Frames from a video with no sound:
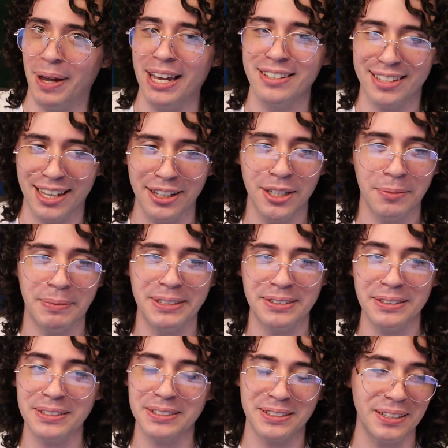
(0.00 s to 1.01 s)
as
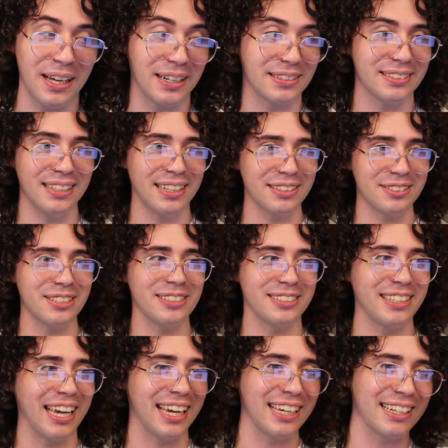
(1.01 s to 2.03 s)
Elementalist Lux, like, just
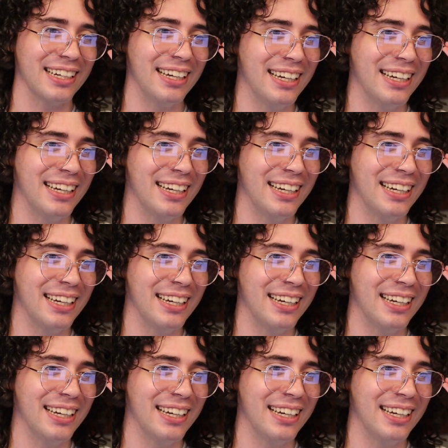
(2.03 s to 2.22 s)
saying.